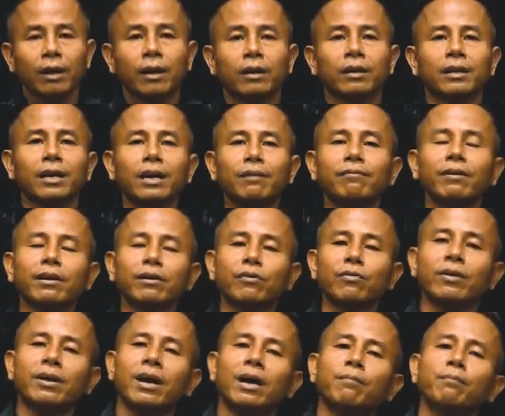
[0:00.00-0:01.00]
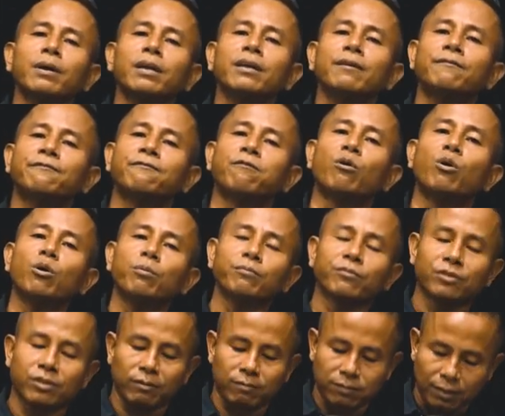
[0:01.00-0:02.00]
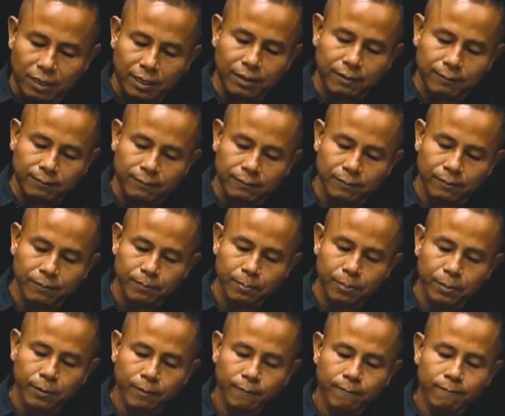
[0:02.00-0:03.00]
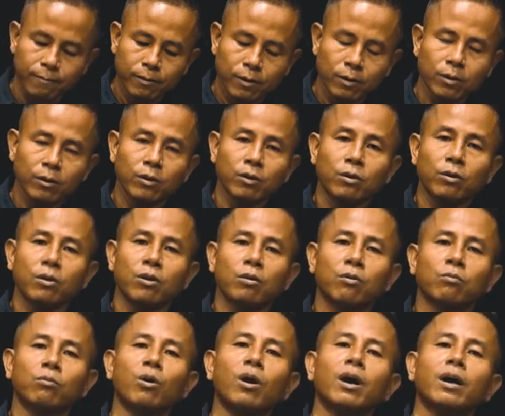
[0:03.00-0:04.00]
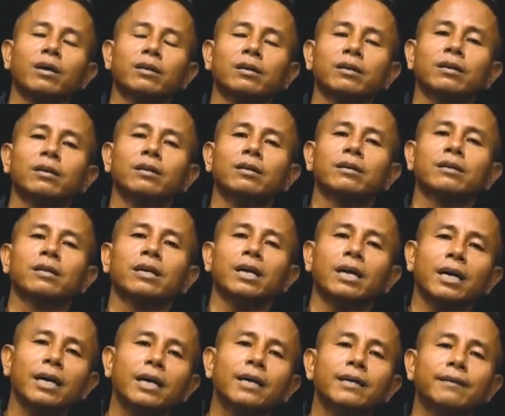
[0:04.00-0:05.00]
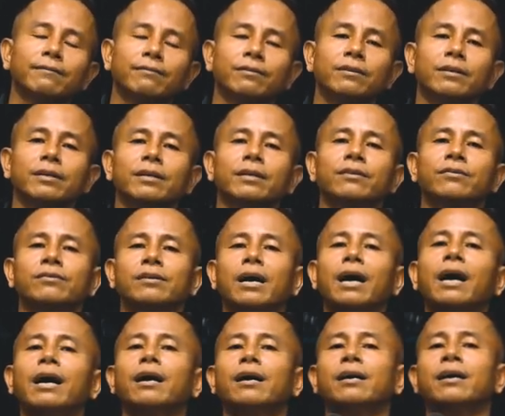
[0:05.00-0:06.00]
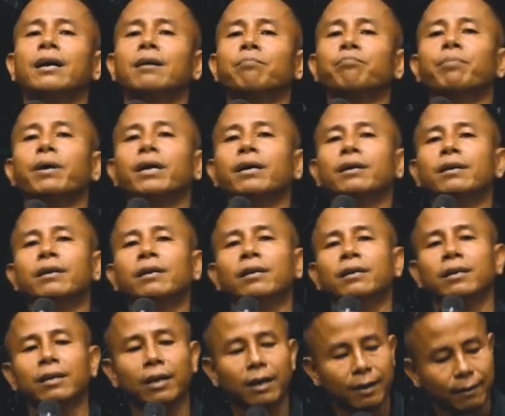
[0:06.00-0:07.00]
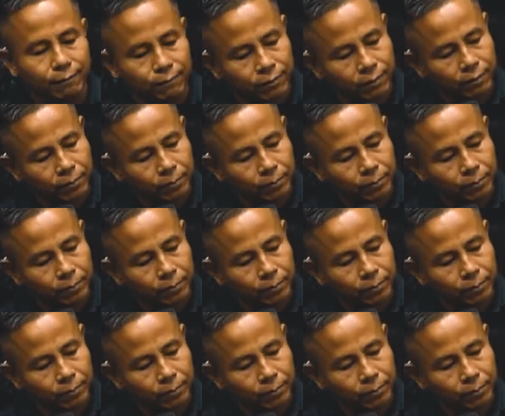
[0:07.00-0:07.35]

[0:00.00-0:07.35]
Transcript: Love in Greek have many forms of love. One, love is agape love.